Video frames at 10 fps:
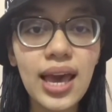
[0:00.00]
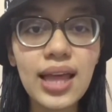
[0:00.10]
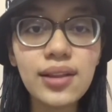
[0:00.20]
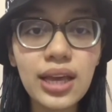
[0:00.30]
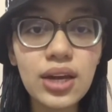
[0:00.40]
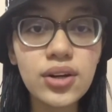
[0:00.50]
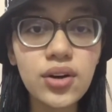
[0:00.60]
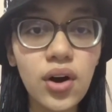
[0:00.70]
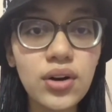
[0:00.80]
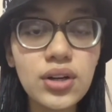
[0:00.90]
And later
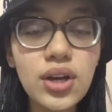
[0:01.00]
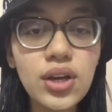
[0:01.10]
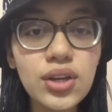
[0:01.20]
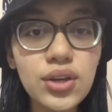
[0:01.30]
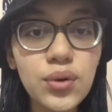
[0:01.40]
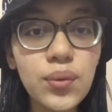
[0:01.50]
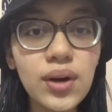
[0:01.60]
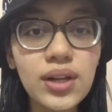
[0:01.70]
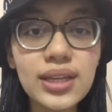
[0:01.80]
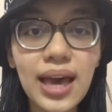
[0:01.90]
on you
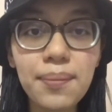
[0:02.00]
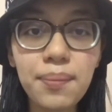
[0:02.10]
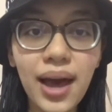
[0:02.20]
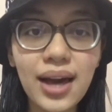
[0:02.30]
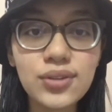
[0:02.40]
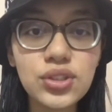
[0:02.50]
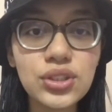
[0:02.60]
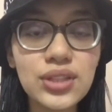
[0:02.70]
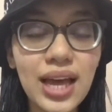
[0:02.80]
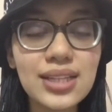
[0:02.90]
will get back to
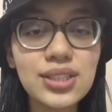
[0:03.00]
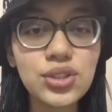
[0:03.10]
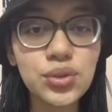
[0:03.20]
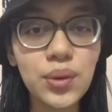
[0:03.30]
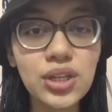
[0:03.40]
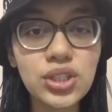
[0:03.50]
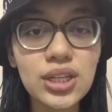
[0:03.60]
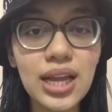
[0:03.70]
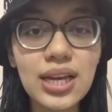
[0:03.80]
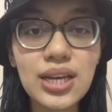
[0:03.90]
that situation,
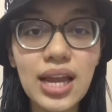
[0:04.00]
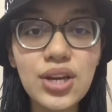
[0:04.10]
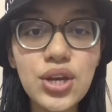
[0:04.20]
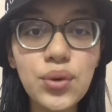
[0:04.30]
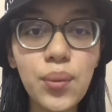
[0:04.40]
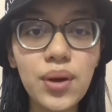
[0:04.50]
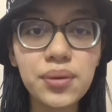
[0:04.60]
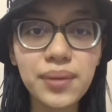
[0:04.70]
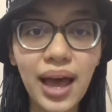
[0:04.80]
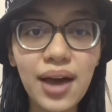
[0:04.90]
and then you
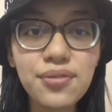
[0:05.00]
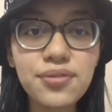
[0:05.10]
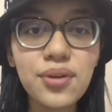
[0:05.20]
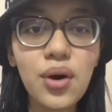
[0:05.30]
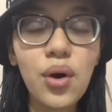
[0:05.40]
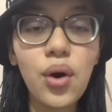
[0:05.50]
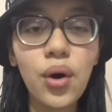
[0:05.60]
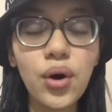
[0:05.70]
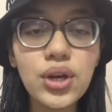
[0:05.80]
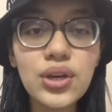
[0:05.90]
will laugh,
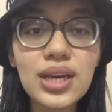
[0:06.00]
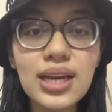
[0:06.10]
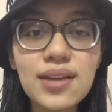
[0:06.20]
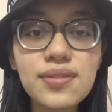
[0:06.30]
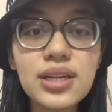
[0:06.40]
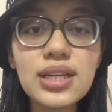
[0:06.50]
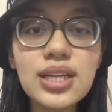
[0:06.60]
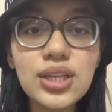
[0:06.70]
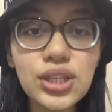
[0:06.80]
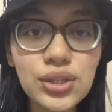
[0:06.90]
or you can even
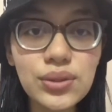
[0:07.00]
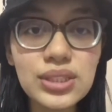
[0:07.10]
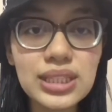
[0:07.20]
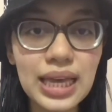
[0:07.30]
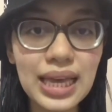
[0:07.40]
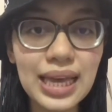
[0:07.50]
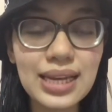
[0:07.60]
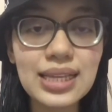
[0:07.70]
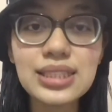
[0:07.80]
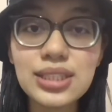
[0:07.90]
use it
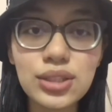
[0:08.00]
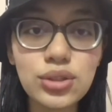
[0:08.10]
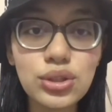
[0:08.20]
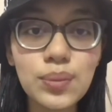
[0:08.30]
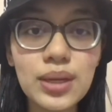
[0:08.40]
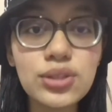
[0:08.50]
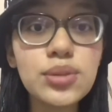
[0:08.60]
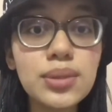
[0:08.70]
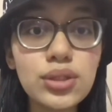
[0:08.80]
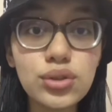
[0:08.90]
as an instrument to
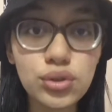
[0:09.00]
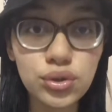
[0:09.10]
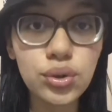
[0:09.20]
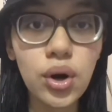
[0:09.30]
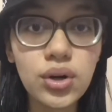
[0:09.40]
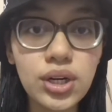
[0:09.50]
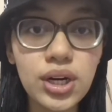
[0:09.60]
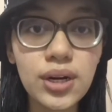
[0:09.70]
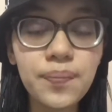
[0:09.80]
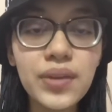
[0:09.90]
be
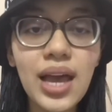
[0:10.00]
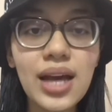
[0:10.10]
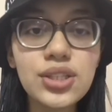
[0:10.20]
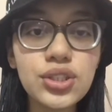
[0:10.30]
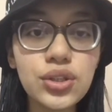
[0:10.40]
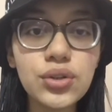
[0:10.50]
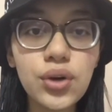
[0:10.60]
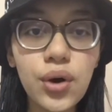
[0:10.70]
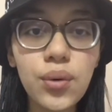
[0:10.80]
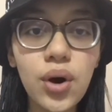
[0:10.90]
stronger as you go
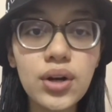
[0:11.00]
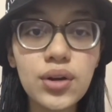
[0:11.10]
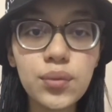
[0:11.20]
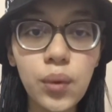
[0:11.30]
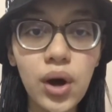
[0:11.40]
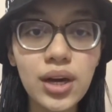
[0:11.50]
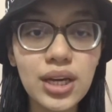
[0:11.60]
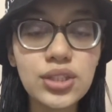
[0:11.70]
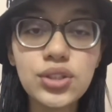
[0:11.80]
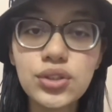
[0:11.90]
on and
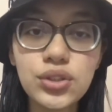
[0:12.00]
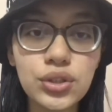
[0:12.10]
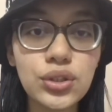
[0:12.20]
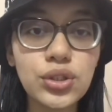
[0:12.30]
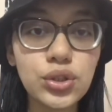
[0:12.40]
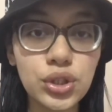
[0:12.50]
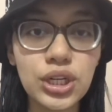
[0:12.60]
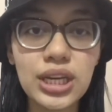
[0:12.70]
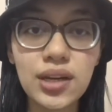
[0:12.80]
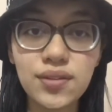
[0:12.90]
walk into the
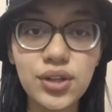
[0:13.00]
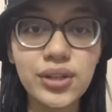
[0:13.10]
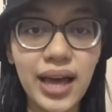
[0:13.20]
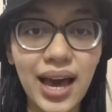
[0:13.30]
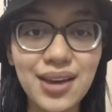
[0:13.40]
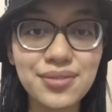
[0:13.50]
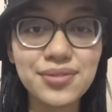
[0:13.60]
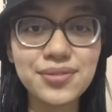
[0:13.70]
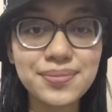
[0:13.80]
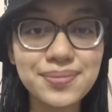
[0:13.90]
journey of your
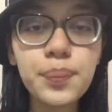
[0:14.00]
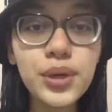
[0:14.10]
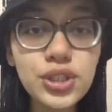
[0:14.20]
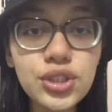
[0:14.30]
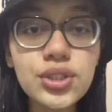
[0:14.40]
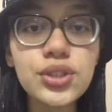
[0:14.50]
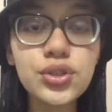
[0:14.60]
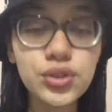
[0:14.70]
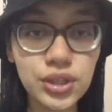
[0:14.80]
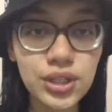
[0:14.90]
life. Personal
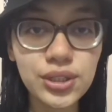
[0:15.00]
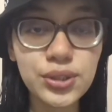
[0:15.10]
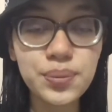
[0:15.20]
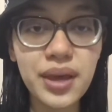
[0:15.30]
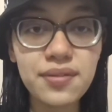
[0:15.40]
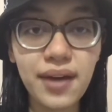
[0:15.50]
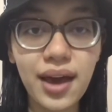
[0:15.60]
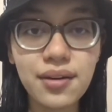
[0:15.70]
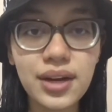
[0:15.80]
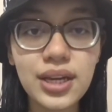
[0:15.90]
struggles may
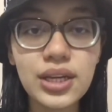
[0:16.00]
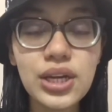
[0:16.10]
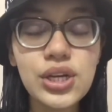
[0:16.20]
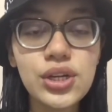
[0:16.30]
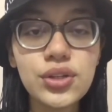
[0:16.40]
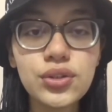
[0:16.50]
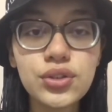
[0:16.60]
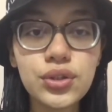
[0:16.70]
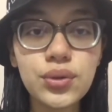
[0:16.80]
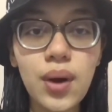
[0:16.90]
vary
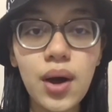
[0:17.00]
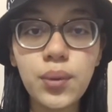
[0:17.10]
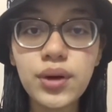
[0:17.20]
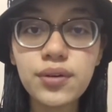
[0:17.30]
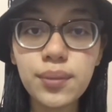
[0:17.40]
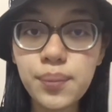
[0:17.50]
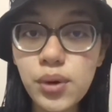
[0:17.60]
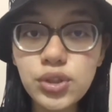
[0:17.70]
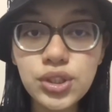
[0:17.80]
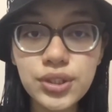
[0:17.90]
to our
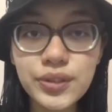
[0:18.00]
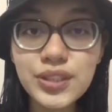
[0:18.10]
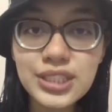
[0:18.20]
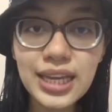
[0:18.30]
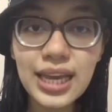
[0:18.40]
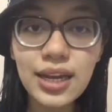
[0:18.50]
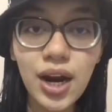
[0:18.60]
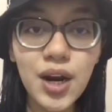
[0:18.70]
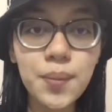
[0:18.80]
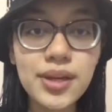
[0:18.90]
emotional state,
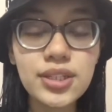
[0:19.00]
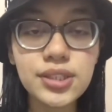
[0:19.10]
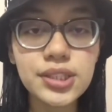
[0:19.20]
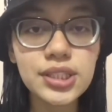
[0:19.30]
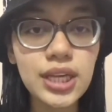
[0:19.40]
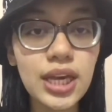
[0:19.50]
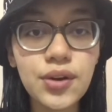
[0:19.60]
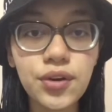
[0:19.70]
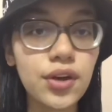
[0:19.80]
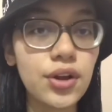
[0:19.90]
our mental state,
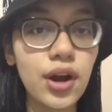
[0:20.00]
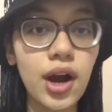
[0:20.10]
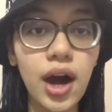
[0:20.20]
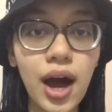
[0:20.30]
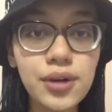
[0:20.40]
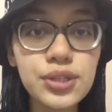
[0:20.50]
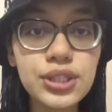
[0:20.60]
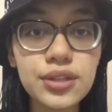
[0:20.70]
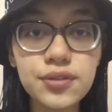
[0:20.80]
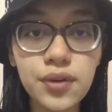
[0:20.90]
or other
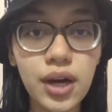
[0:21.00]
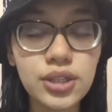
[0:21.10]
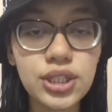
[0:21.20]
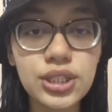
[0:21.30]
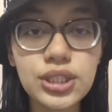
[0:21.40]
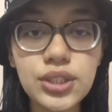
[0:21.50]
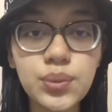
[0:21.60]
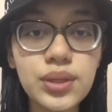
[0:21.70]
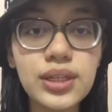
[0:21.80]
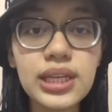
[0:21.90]
outside factors that
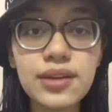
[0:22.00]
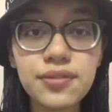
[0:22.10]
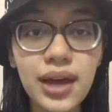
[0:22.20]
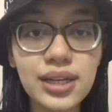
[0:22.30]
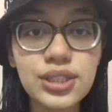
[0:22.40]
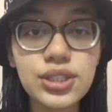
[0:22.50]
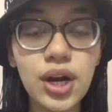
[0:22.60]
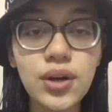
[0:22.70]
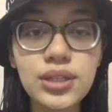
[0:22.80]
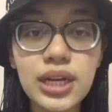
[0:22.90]
really affects
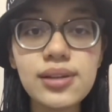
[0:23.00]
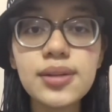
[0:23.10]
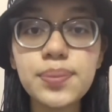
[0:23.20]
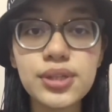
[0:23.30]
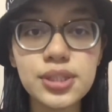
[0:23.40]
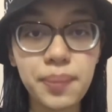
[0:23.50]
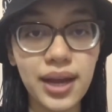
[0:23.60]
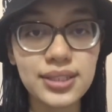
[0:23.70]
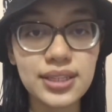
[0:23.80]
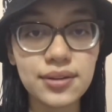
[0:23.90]
our daily
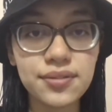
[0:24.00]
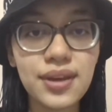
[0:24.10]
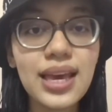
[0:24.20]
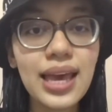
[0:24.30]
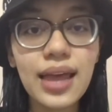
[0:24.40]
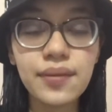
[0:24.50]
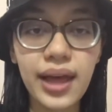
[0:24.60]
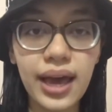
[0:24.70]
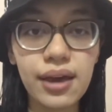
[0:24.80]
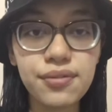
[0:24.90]
perspective in
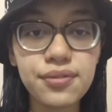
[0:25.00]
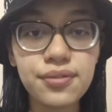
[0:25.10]
life.